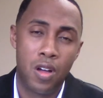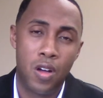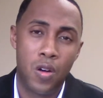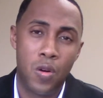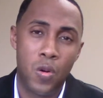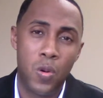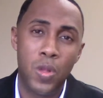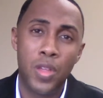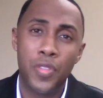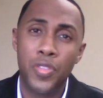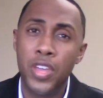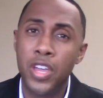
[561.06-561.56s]

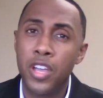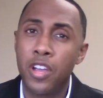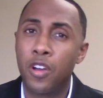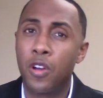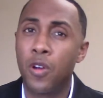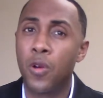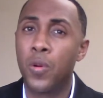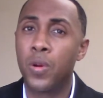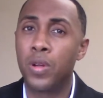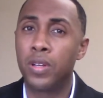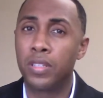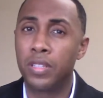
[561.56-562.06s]
Well, I think
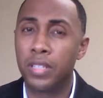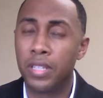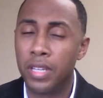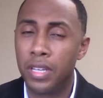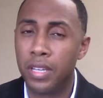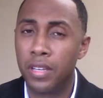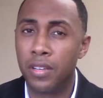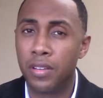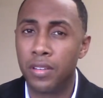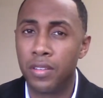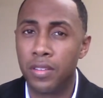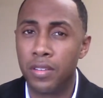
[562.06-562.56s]

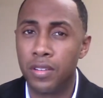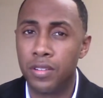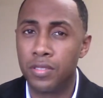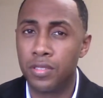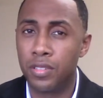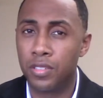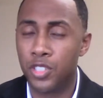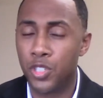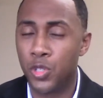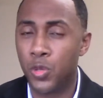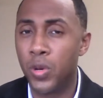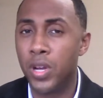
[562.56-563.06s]
currently there's
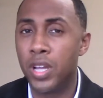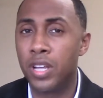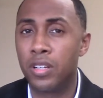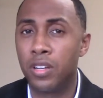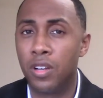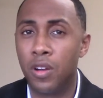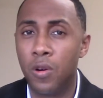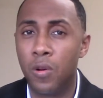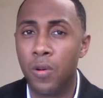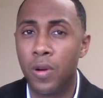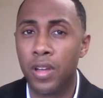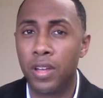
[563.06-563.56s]
a trend
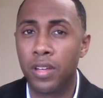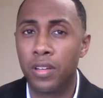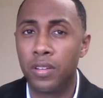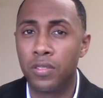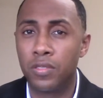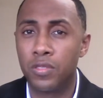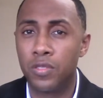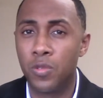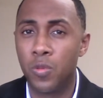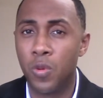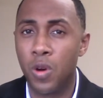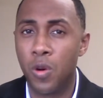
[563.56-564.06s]
going
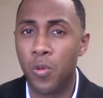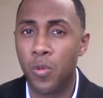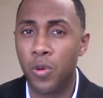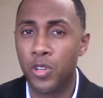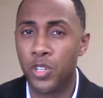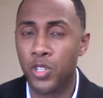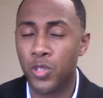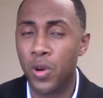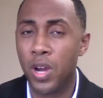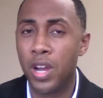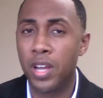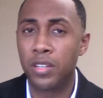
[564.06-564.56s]
to where we're
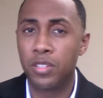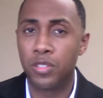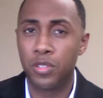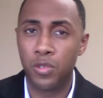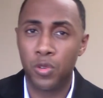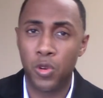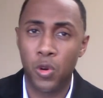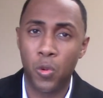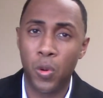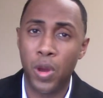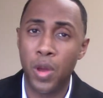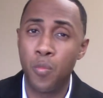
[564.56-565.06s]
trying to
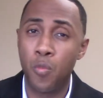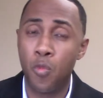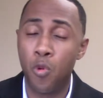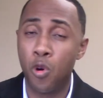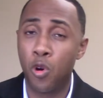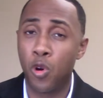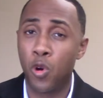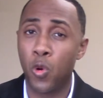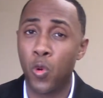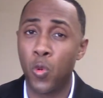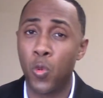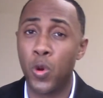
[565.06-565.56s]
create more
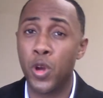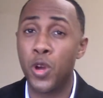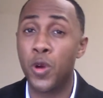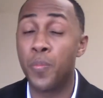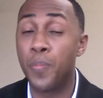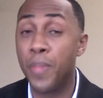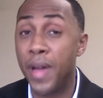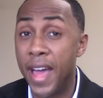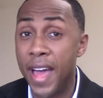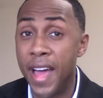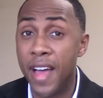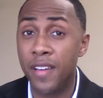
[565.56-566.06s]
career
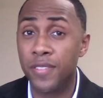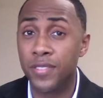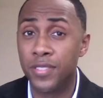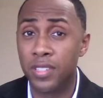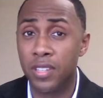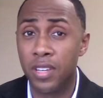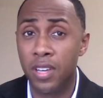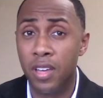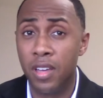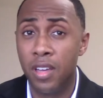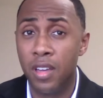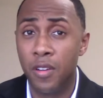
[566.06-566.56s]
paths
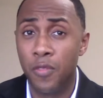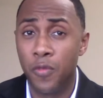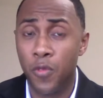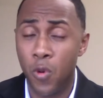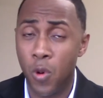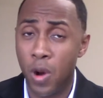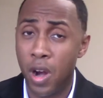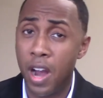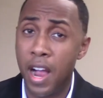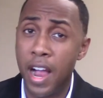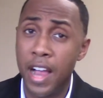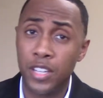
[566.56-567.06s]

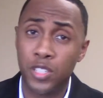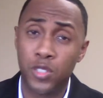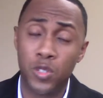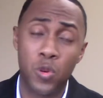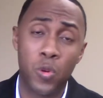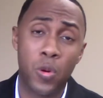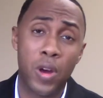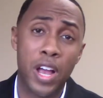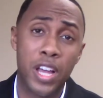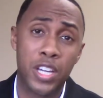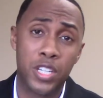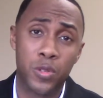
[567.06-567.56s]
for our high school
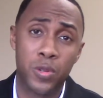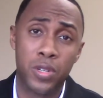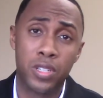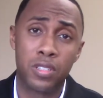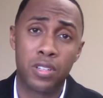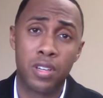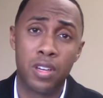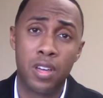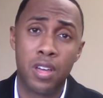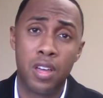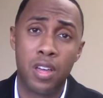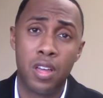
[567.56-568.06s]
graduates.